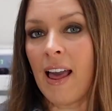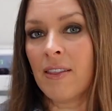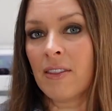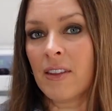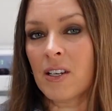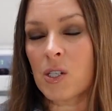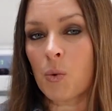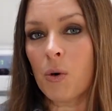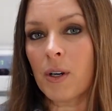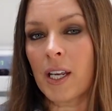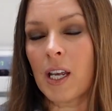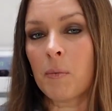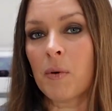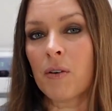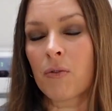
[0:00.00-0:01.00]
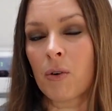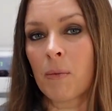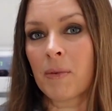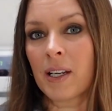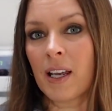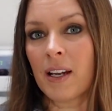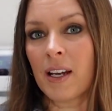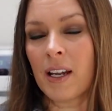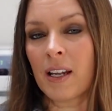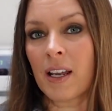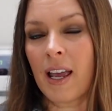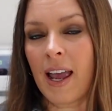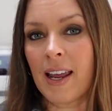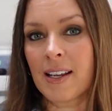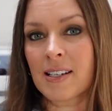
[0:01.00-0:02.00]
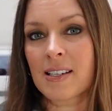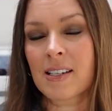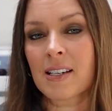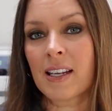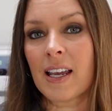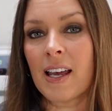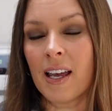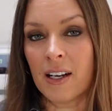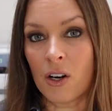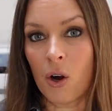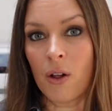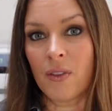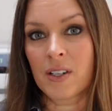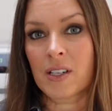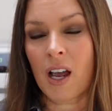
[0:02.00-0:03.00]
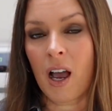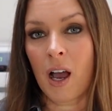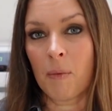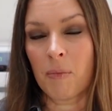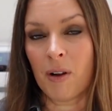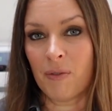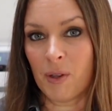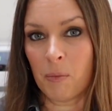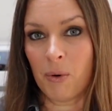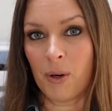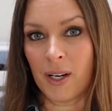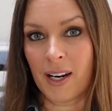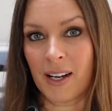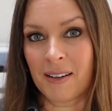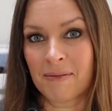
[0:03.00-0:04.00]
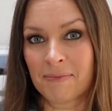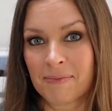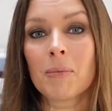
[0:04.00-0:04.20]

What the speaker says: and this will keep it from getting a skin on the top of the pudding.